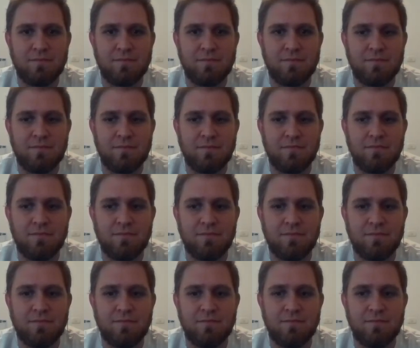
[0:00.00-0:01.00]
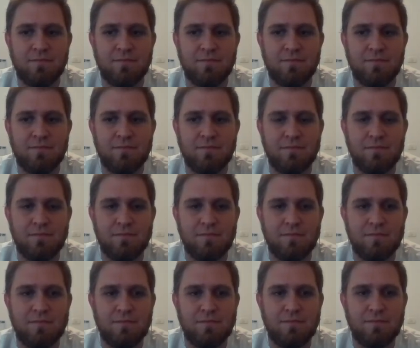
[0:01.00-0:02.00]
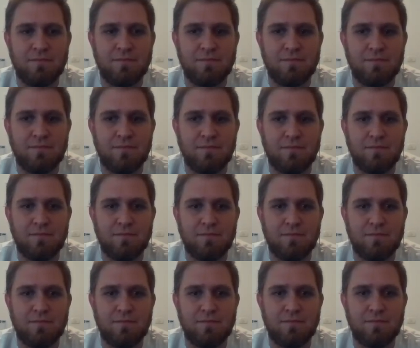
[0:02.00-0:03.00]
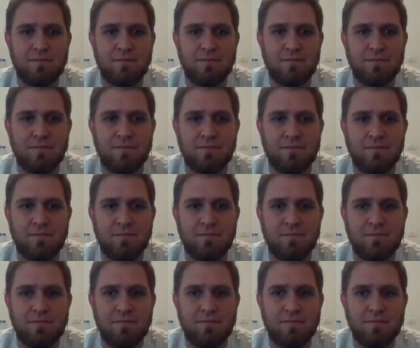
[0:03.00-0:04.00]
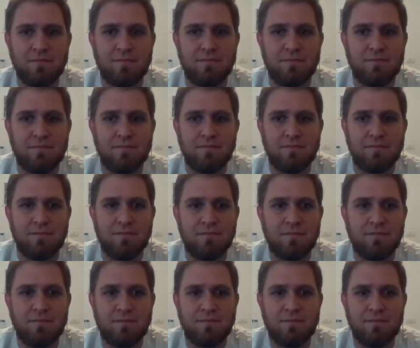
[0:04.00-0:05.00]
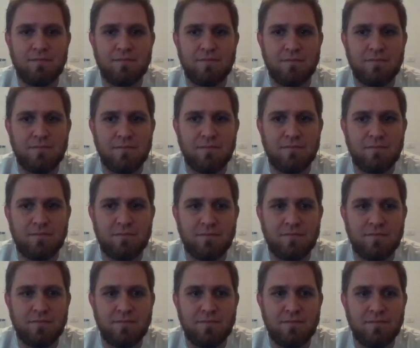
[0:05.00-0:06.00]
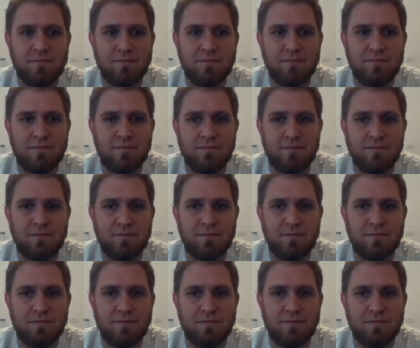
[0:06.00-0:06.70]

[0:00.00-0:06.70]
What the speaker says: (not speaking)